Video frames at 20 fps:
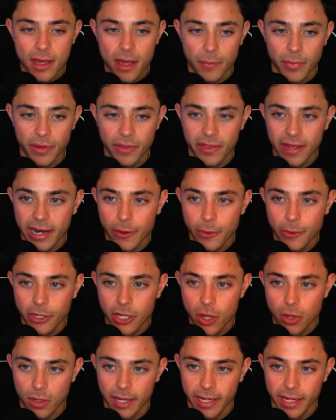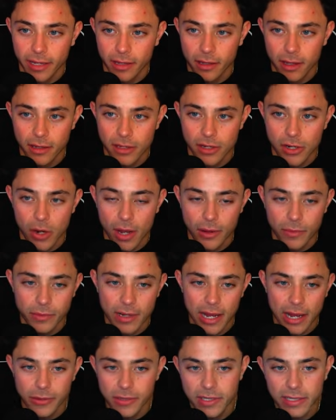But then I would go like, you know, I would
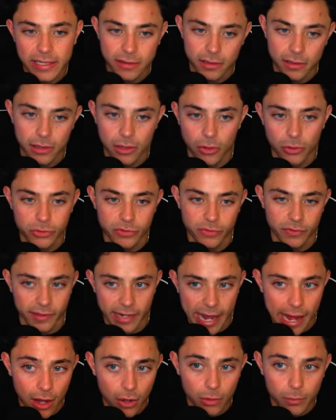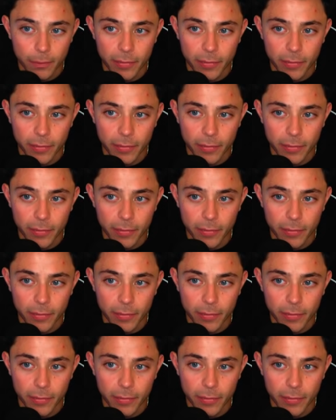I would delete the clothes for now.